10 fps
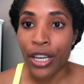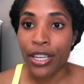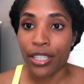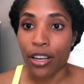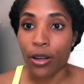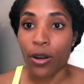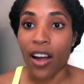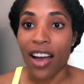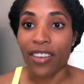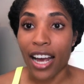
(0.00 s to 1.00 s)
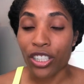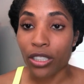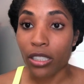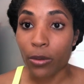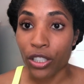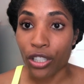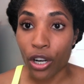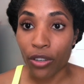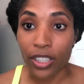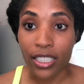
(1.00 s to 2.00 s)
So I've actually switched
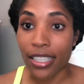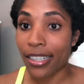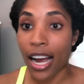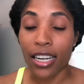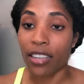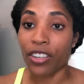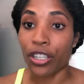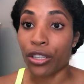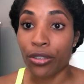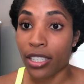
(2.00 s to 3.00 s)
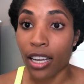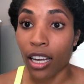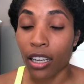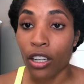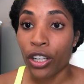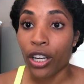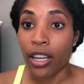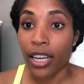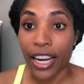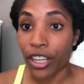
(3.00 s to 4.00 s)
over to not even using
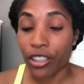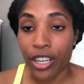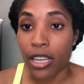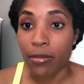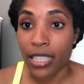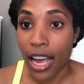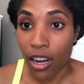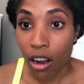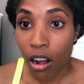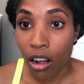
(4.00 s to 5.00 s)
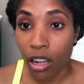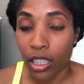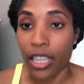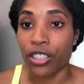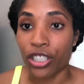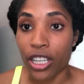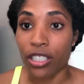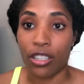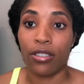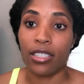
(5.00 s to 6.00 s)
hair creams at all and
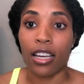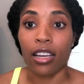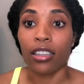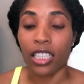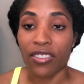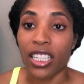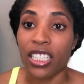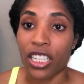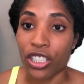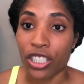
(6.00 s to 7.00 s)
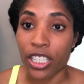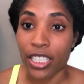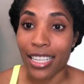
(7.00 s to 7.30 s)
just using leave-in conditioners